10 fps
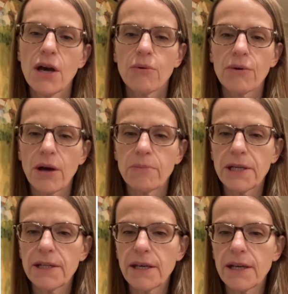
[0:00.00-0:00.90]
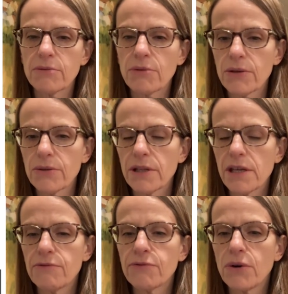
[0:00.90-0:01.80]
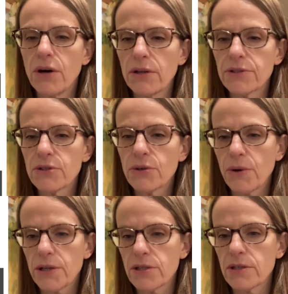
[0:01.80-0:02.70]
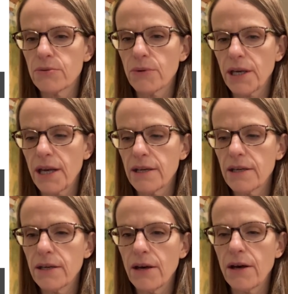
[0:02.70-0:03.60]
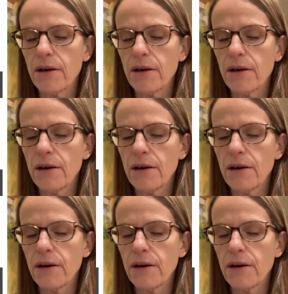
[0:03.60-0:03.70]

We're updating it regularly for all the new questions we're getting